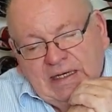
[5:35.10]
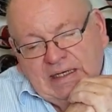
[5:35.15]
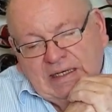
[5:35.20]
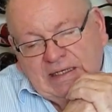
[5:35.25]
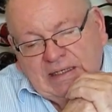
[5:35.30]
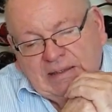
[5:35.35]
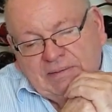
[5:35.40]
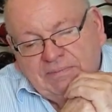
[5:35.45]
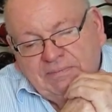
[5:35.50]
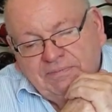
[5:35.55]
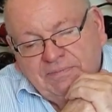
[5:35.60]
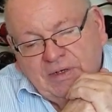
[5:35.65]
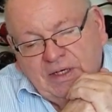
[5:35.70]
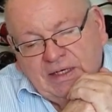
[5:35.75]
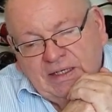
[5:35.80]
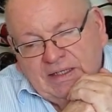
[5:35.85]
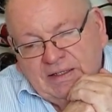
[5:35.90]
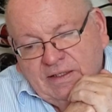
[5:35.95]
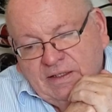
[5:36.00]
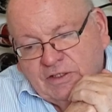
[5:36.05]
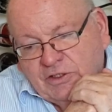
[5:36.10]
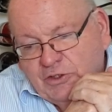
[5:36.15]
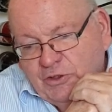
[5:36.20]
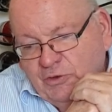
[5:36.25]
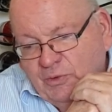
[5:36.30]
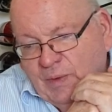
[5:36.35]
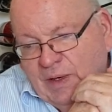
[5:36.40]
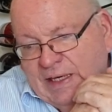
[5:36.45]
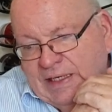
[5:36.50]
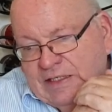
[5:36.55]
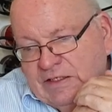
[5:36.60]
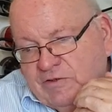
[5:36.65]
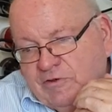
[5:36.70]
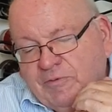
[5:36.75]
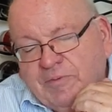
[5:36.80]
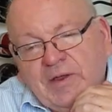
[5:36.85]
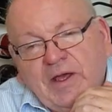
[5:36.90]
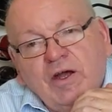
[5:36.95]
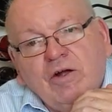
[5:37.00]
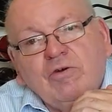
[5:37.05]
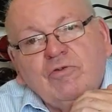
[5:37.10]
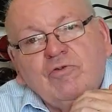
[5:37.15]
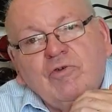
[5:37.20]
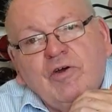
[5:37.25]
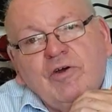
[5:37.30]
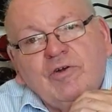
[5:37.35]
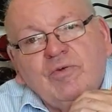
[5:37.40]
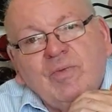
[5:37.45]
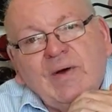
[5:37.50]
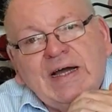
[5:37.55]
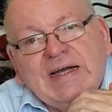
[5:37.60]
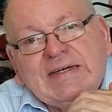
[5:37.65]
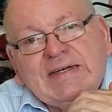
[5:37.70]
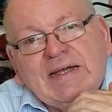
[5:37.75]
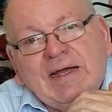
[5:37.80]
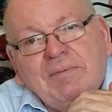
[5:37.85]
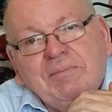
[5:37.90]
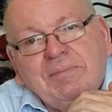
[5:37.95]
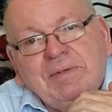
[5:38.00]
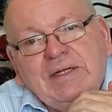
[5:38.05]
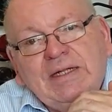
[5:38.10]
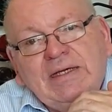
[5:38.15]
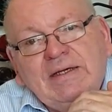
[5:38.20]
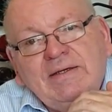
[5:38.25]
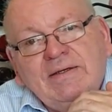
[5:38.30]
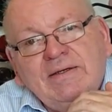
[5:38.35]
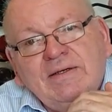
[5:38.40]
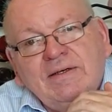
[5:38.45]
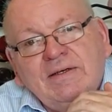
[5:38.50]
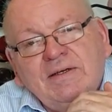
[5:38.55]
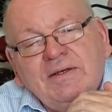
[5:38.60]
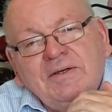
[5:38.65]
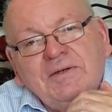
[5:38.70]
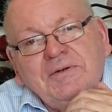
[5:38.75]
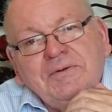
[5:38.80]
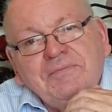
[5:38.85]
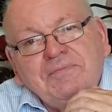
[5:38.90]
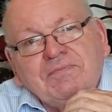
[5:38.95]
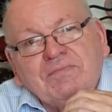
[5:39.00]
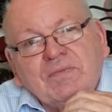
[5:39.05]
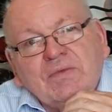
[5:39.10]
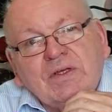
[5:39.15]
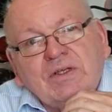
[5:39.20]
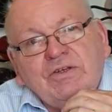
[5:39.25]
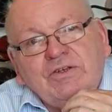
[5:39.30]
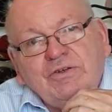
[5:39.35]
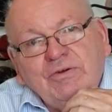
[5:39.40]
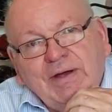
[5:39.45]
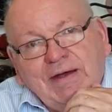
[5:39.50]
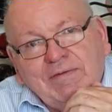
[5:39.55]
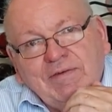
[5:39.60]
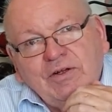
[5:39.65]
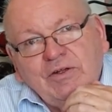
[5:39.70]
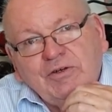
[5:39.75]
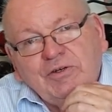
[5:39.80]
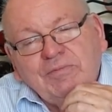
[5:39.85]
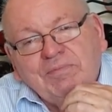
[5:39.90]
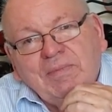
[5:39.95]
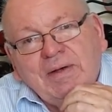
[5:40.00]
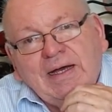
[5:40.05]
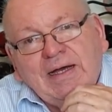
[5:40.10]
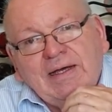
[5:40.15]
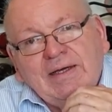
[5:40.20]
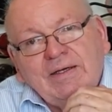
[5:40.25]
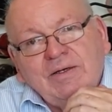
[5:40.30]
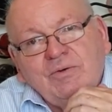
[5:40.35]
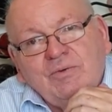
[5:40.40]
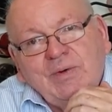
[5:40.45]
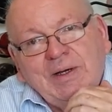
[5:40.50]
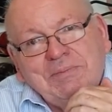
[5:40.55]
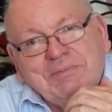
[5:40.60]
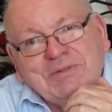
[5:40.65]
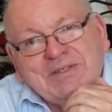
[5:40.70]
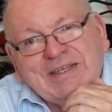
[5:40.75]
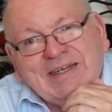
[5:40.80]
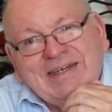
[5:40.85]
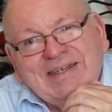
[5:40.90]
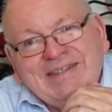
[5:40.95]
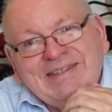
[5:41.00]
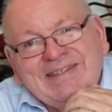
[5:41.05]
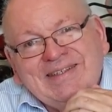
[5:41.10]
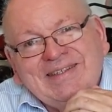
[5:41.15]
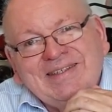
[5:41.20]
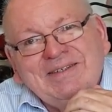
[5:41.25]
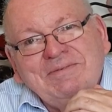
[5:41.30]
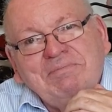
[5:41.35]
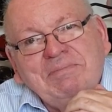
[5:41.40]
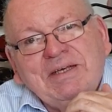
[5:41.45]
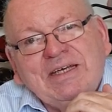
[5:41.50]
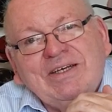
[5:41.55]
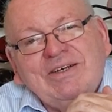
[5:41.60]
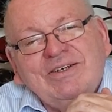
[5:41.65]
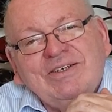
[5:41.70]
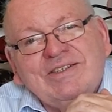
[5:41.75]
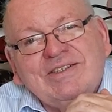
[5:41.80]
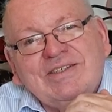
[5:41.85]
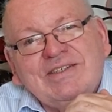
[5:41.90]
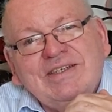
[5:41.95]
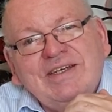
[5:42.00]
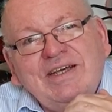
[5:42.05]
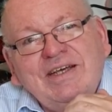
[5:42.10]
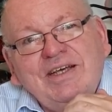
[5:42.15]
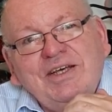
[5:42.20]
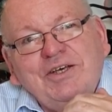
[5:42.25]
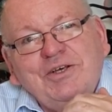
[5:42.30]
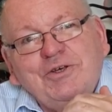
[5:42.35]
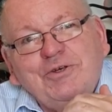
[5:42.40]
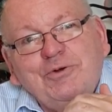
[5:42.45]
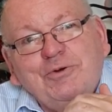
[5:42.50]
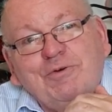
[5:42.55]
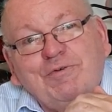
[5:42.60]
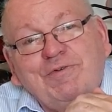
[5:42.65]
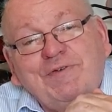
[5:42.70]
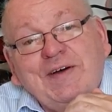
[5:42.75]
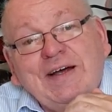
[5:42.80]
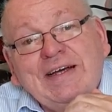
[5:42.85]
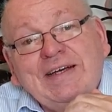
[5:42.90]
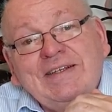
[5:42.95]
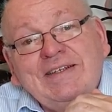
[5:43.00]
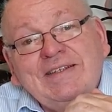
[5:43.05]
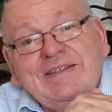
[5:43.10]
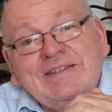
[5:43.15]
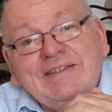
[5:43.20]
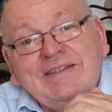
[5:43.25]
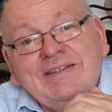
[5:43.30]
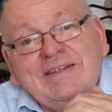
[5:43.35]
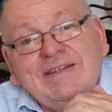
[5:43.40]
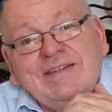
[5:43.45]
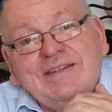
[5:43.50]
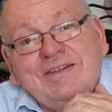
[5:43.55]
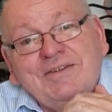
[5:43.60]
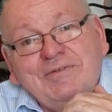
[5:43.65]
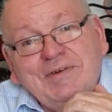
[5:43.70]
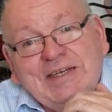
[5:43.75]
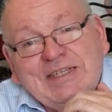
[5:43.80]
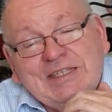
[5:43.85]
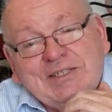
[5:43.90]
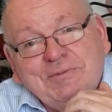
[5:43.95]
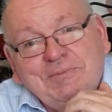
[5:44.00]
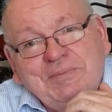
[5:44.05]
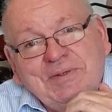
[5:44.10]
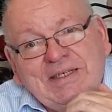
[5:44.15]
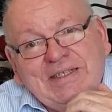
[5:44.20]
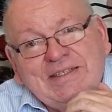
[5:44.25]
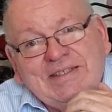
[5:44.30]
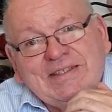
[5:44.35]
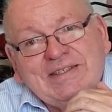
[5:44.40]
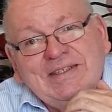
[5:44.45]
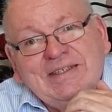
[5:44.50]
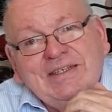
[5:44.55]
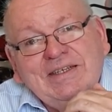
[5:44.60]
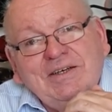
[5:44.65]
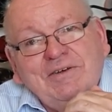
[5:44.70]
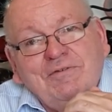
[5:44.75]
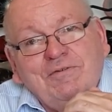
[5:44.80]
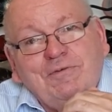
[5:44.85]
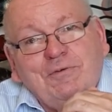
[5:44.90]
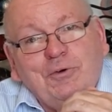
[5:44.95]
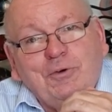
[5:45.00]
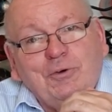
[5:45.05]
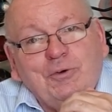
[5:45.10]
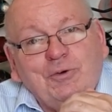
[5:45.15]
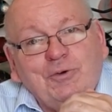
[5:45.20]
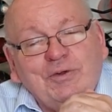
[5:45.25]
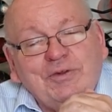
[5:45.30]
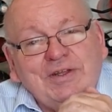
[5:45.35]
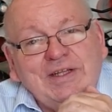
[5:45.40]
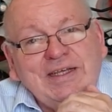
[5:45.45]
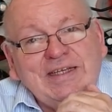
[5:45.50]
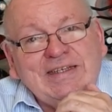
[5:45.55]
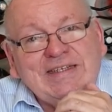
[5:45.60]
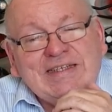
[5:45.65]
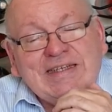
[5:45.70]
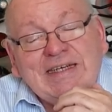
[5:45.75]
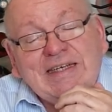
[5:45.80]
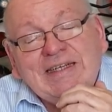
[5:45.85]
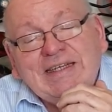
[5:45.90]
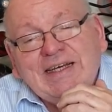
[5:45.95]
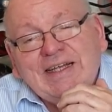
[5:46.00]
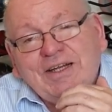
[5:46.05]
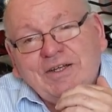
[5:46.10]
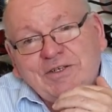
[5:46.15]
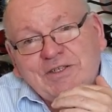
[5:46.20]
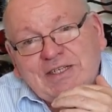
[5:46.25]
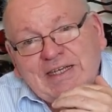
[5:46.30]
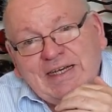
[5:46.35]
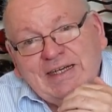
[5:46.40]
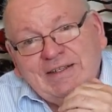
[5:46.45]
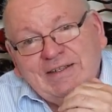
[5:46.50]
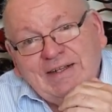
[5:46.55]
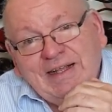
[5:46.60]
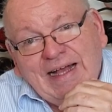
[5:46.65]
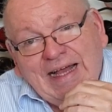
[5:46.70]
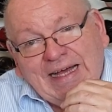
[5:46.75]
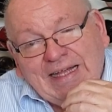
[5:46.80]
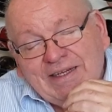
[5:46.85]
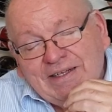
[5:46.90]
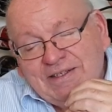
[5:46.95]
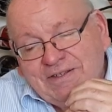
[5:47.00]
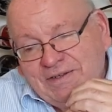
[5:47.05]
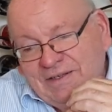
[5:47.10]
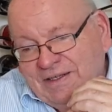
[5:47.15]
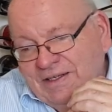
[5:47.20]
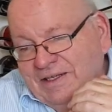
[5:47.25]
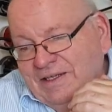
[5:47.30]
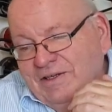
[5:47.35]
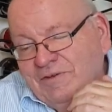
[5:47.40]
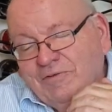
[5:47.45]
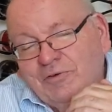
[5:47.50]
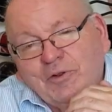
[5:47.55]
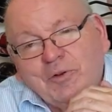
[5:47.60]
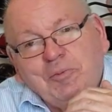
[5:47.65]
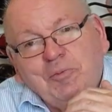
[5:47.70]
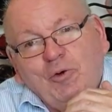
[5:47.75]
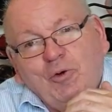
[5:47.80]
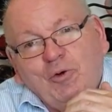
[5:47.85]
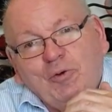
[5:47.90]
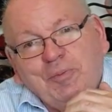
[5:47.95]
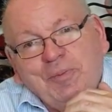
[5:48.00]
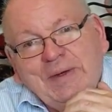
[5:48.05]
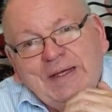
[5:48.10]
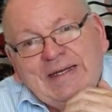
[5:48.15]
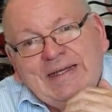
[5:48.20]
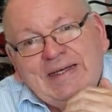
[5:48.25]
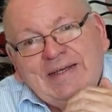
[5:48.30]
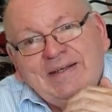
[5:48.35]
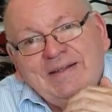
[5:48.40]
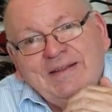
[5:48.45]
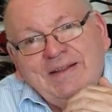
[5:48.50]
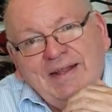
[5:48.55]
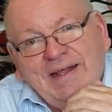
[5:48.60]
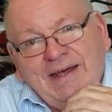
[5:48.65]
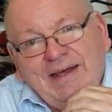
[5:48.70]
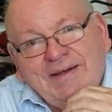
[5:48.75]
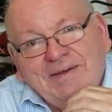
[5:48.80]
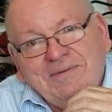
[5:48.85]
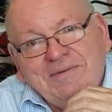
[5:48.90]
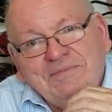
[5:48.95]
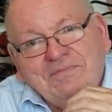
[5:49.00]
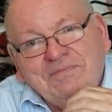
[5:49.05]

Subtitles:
The 2 wines from the Old Road Wine Company. Do have a look at my website, because you'll find the recipes for the seared yellowtail and for the pork belly there.